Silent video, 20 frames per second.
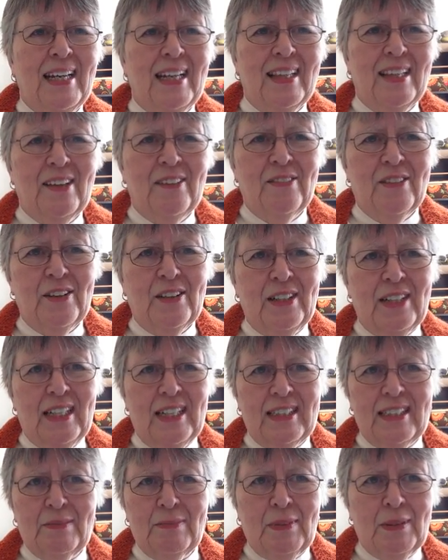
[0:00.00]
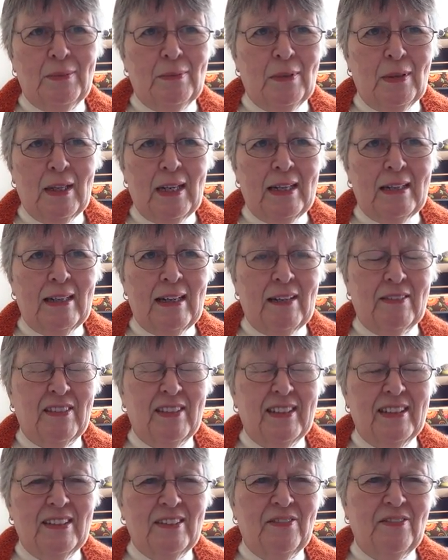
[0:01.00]
They're very nice people.
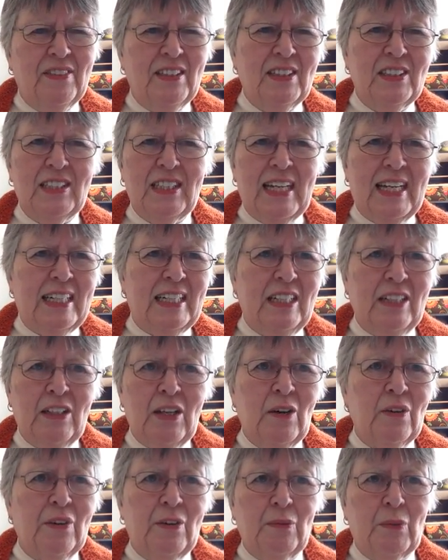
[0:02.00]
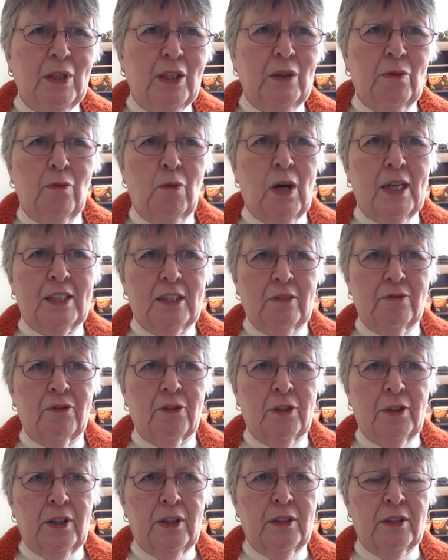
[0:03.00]
It feels like you know them when you've watched them for
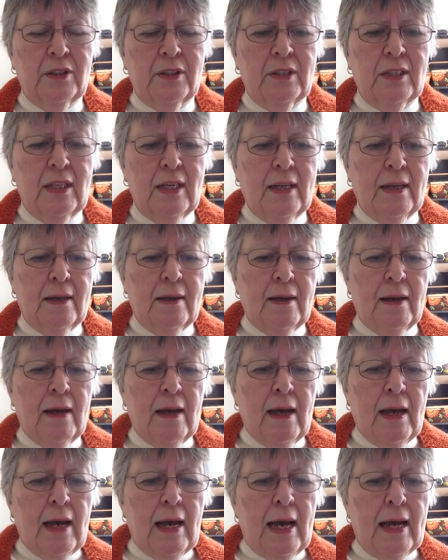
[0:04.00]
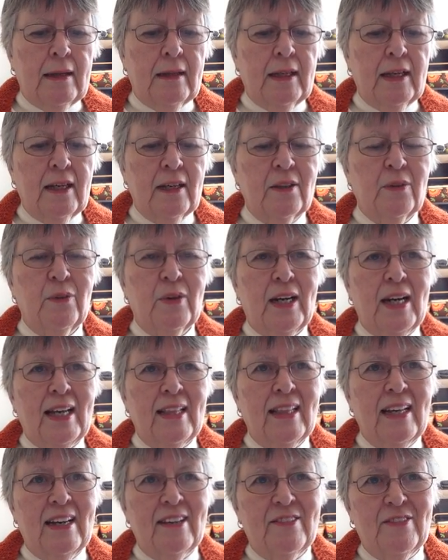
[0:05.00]
years. And the other one I
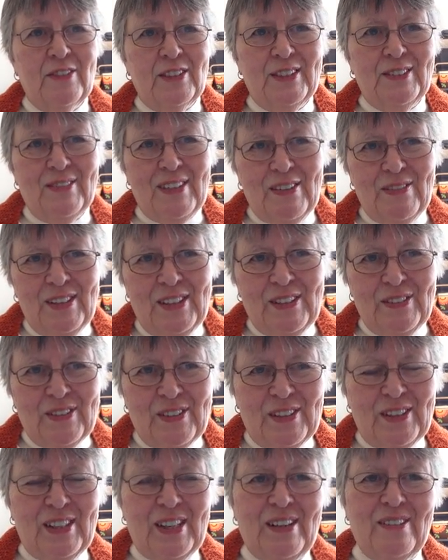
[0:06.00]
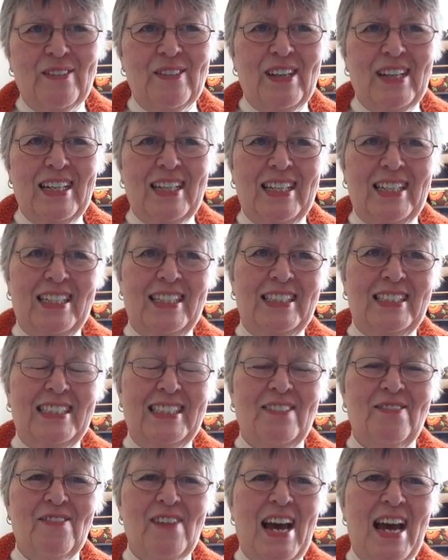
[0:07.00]
love, which maybe you've heard of, is
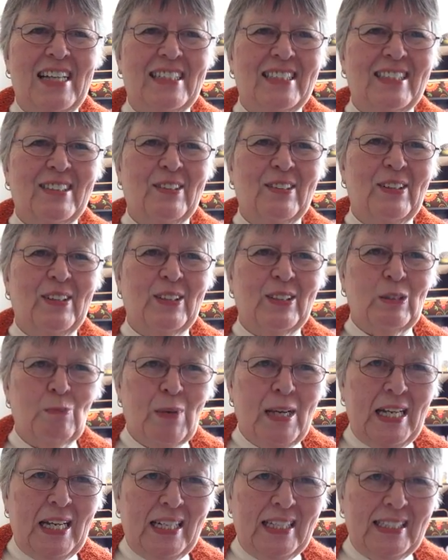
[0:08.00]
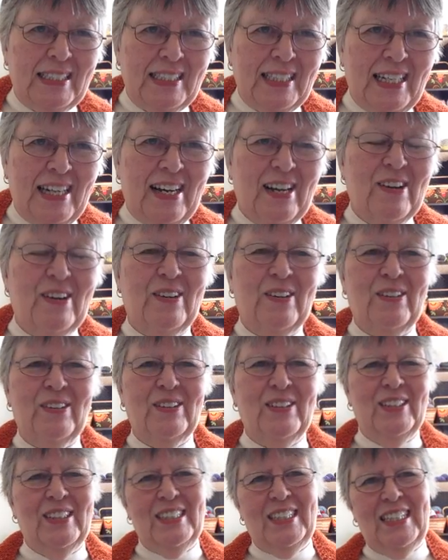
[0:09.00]
The Fat Squirrel Speaks. Oh,
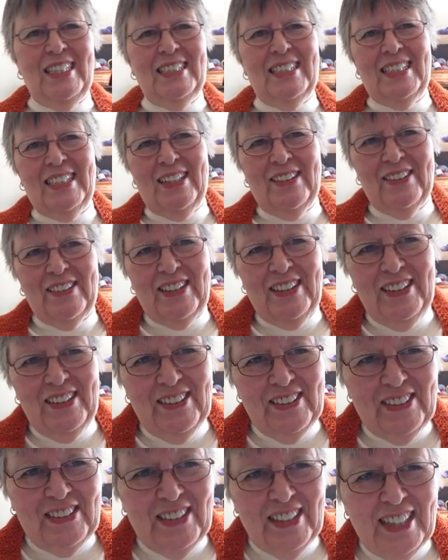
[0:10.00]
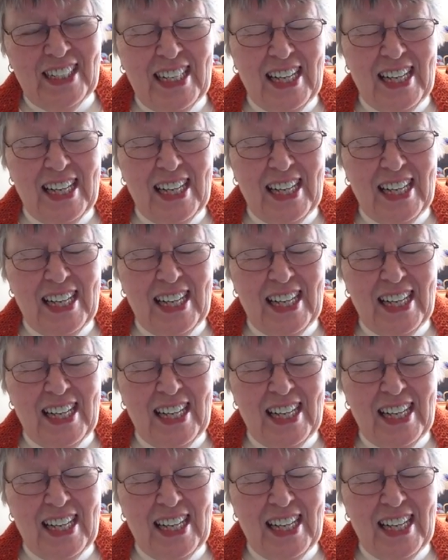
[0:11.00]
she's so cute.